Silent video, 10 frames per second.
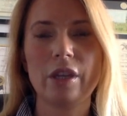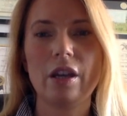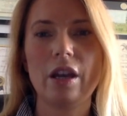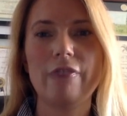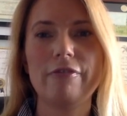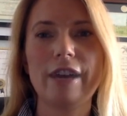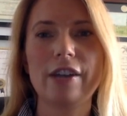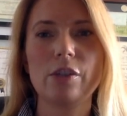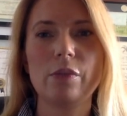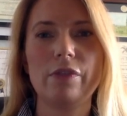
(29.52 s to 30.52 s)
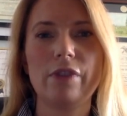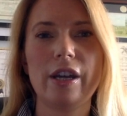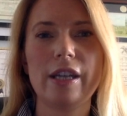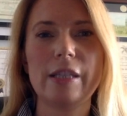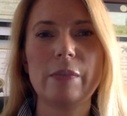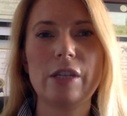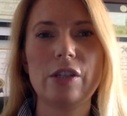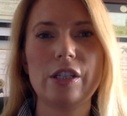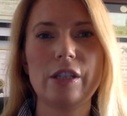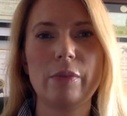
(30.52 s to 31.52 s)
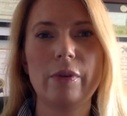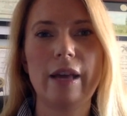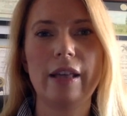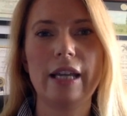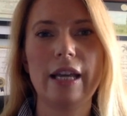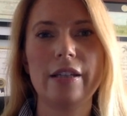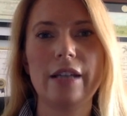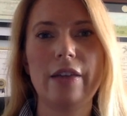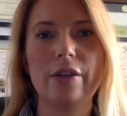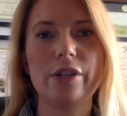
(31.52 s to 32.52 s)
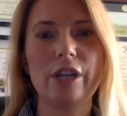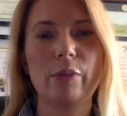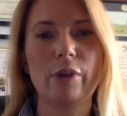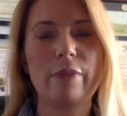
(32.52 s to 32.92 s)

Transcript: Infection with various species of Borrelia and other tick-borne